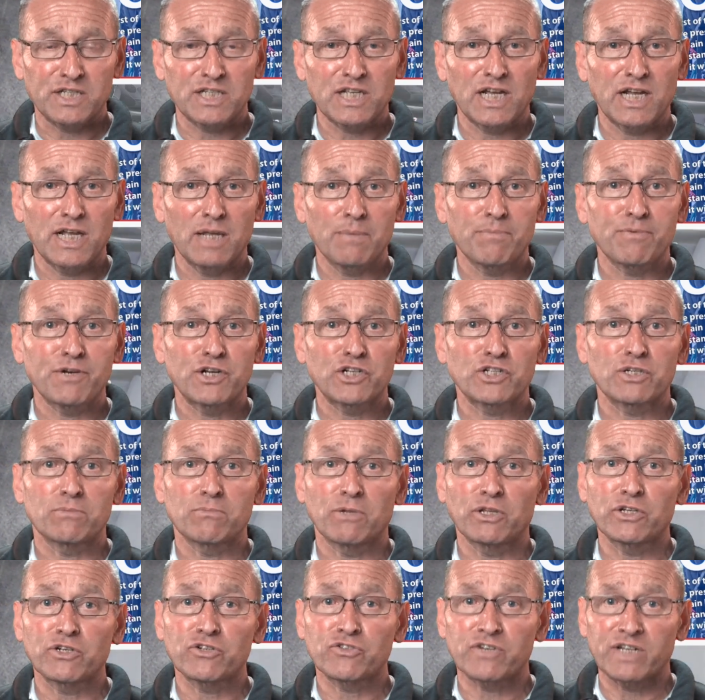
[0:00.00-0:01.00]
tyre pressure
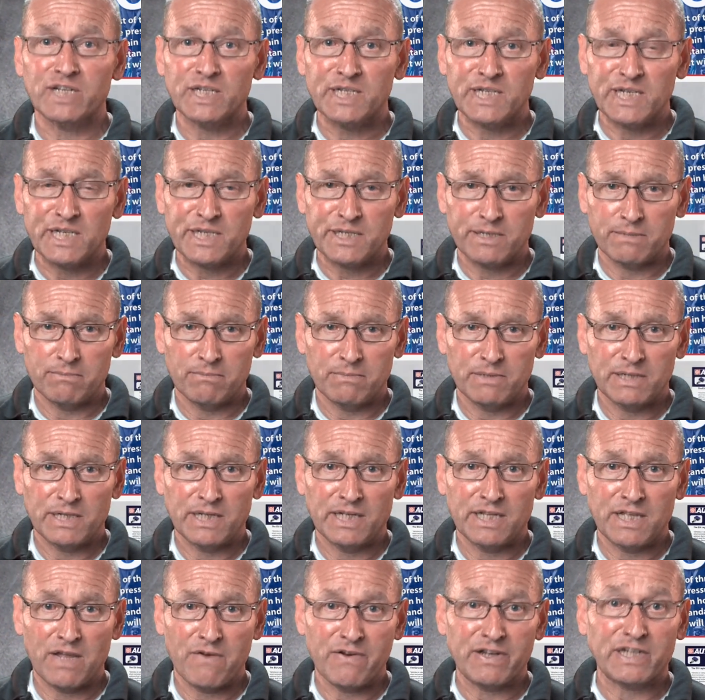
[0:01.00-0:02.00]
monitoring systems
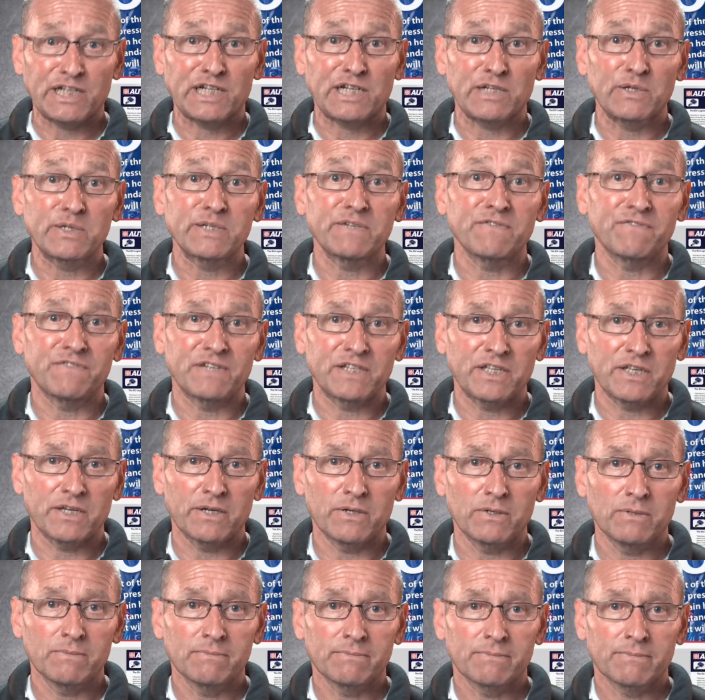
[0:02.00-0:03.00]
in our exclusive
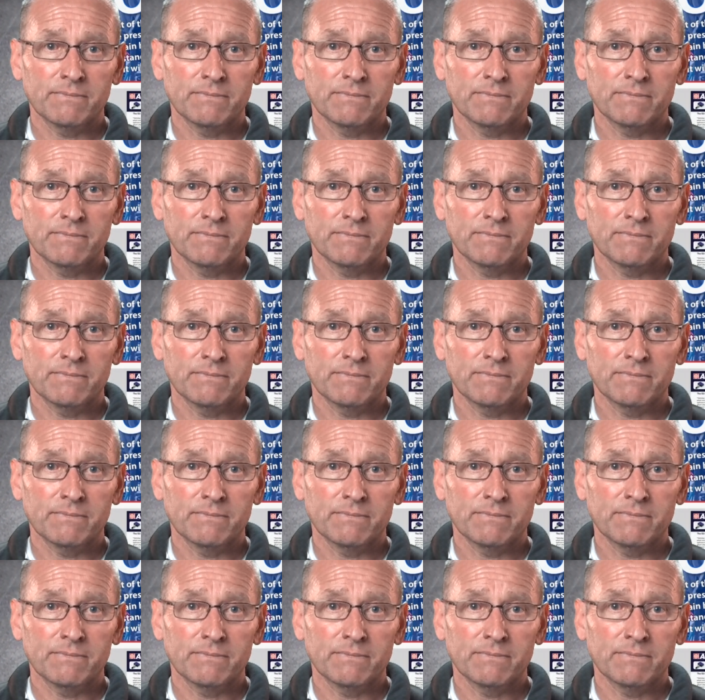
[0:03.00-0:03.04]
video,